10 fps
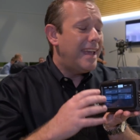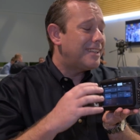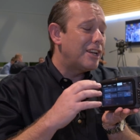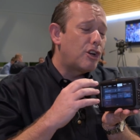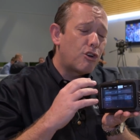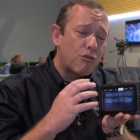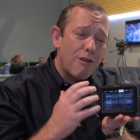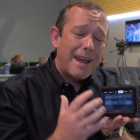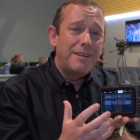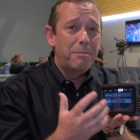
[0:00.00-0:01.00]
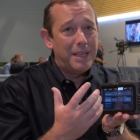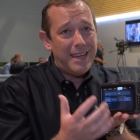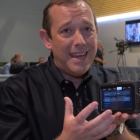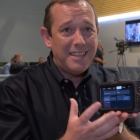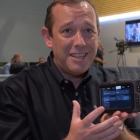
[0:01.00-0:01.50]
It's incredibly
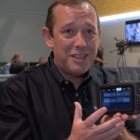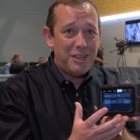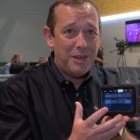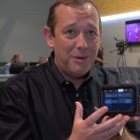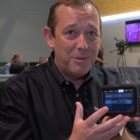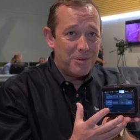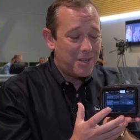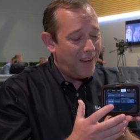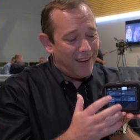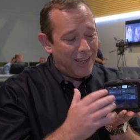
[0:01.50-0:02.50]
easy to use.